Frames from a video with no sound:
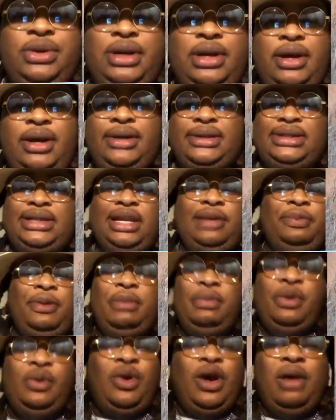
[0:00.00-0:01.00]
You know what I'm saying?
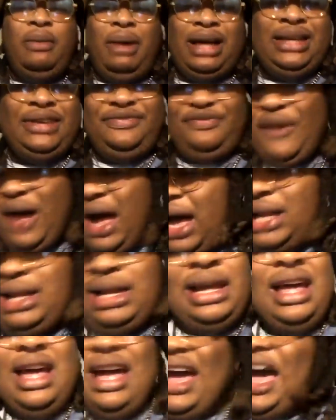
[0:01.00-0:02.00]
People worry about these followers.
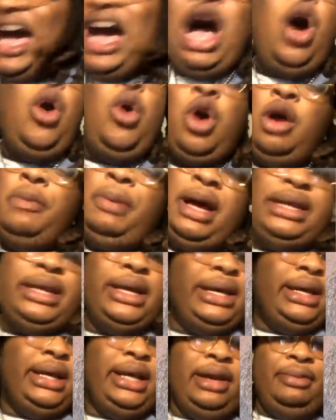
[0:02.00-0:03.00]
I don't worry about
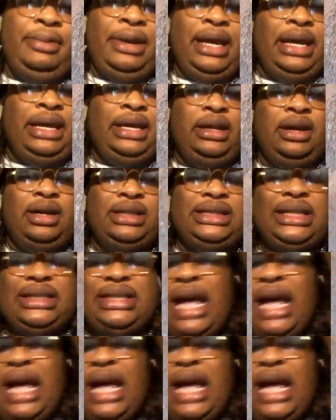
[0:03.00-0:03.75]
none of that, man. You know what I'm saying?